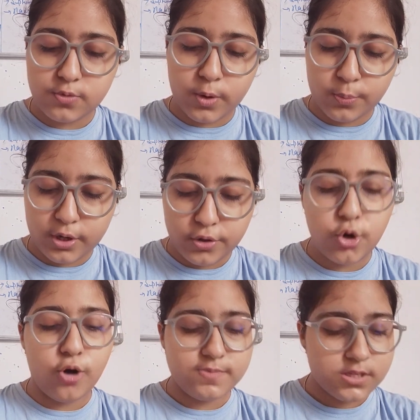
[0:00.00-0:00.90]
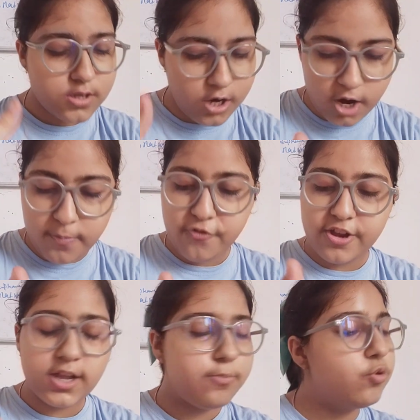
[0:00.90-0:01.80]
So what will you observe
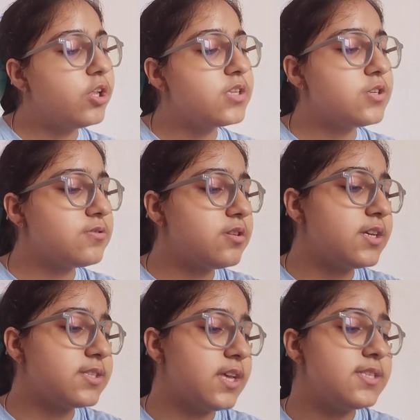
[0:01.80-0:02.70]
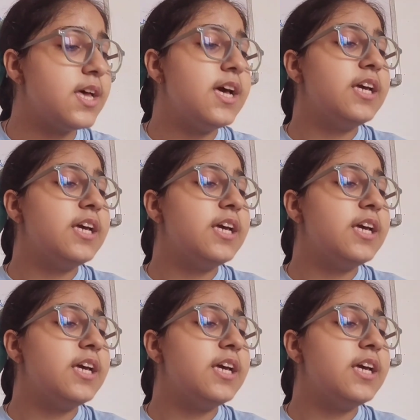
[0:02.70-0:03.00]
when ammonia is used in excess?